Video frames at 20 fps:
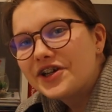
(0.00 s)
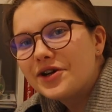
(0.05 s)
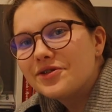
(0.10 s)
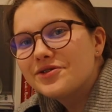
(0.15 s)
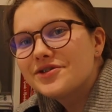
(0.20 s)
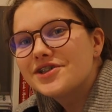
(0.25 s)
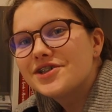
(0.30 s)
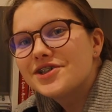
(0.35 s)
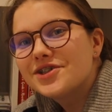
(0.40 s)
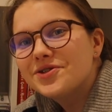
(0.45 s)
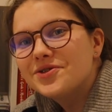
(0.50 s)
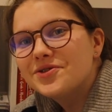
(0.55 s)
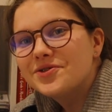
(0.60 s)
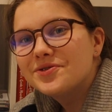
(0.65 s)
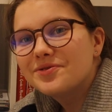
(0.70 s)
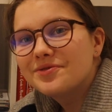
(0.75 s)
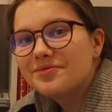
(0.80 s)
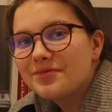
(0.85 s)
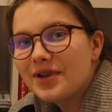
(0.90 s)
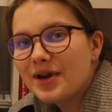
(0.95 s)
ago
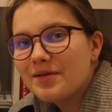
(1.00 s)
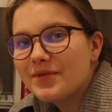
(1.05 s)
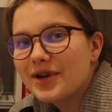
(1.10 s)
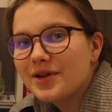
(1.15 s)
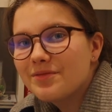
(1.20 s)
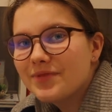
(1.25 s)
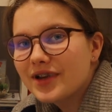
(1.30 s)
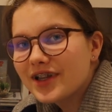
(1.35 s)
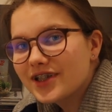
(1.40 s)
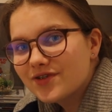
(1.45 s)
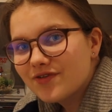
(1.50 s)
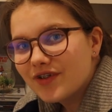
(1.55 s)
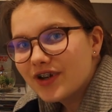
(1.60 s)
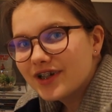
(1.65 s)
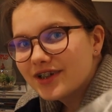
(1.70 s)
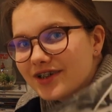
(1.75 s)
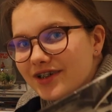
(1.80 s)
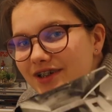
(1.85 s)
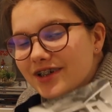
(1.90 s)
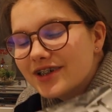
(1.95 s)
soon, met my best
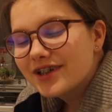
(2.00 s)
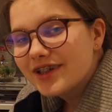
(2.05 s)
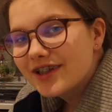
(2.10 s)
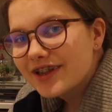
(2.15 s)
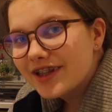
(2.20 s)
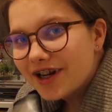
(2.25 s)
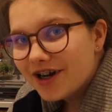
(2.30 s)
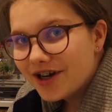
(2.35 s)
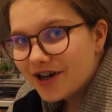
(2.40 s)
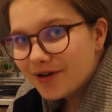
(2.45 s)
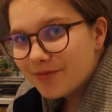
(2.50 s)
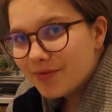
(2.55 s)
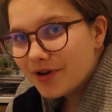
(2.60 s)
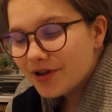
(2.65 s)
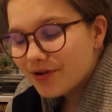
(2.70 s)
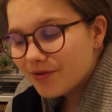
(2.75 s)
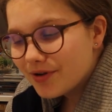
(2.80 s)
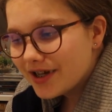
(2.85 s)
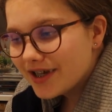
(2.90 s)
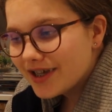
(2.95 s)
friend there, by
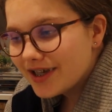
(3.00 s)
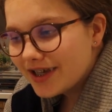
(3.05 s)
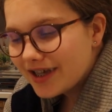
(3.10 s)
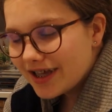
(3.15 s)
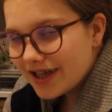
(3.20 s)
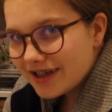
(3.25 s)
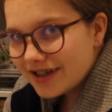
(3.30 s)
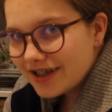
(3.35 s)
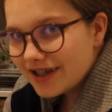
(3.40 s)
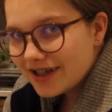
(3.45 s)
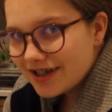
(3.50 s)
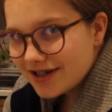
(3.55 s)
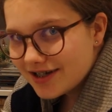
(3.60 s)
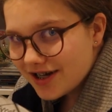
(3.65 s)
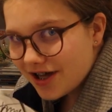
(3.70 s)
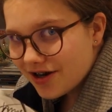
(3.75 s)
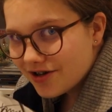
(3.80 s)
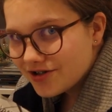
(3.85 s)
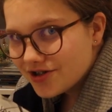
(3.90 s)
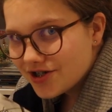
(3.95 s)
the way, Ian,
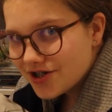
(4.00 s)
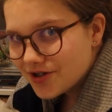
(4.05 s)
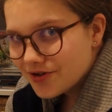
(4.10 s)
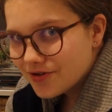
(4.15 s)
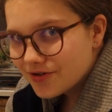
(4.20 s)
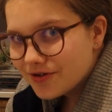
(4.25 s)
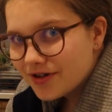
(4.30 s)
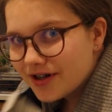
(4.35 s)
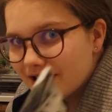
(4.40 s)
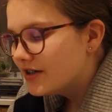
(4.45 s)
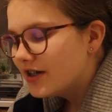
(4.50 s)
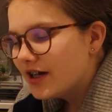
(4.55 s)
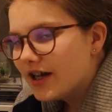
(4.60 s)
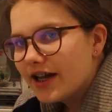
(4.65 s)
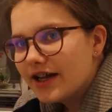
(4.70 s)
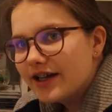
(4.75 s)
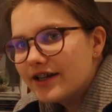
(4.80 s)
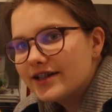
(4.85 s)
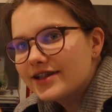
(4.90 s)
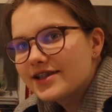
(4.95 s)
shout out to you.
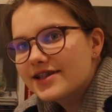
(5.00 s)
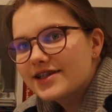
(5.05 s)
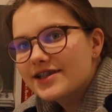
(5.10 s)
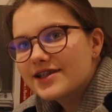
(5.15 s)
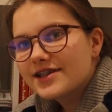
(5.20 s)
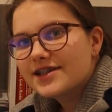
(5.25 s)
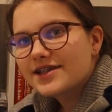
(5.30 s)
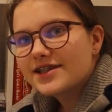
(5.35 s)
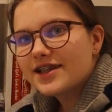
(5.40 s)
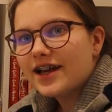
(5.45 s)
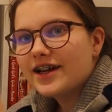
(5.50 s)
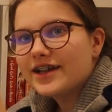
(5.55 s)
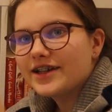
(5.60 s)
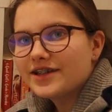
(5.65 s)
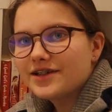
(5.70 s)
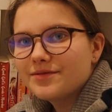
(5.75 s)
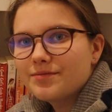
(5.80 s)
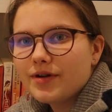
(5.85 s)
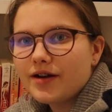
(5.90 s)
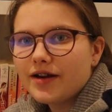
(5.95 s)
And it's
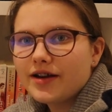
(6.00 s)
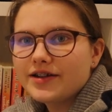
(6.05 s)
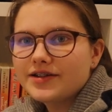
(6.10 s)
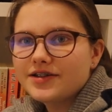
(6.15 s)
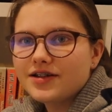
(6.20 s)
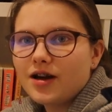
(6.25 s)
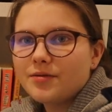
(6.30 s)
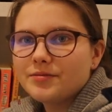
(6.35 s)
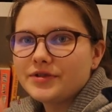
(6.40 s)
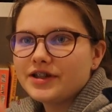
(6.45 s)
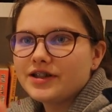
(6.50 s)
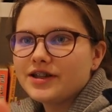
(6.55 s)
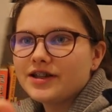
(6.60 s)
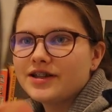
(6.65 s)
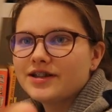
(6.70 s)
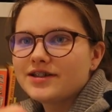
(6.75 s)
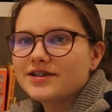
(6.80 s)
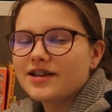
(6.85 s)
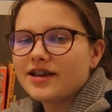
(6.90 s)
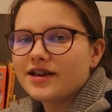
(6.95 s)
signed by Tommy, and
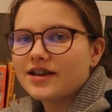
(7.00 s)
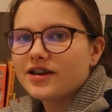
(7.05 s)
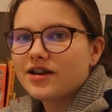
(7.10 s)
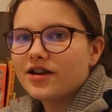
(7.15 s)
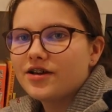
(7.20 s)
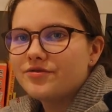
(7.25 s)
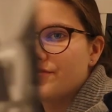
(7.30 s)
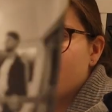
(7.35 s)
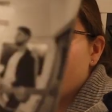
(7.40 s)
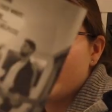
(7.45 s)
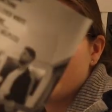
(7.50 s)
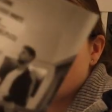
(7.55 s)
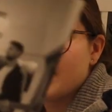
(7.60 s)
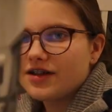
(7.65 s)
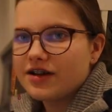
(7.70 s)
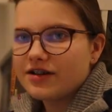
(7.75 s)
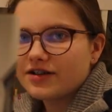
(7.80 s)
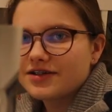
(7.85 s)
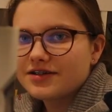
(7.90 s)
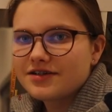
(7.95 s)
it's like unreleased
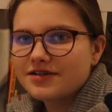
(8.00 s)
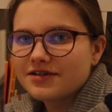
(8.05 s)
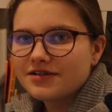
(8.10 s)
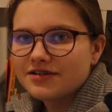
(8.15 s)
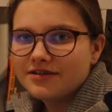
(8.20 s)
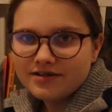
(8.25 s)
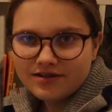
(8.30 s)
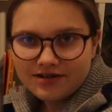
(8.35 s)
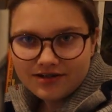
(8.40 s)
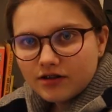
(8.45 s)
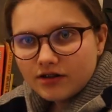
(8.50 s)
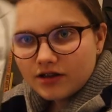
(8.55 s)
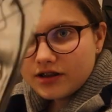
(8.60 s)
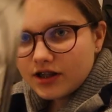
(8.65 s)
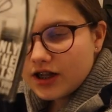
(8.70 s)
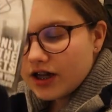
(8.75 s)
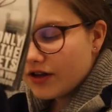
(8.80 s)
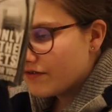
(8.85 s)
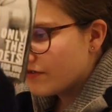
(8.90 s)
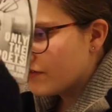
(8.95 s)
songs.
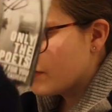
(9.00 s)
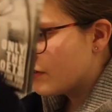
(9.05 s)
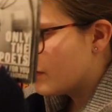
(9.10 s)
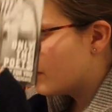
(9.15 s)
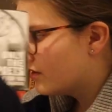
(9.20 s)
Love,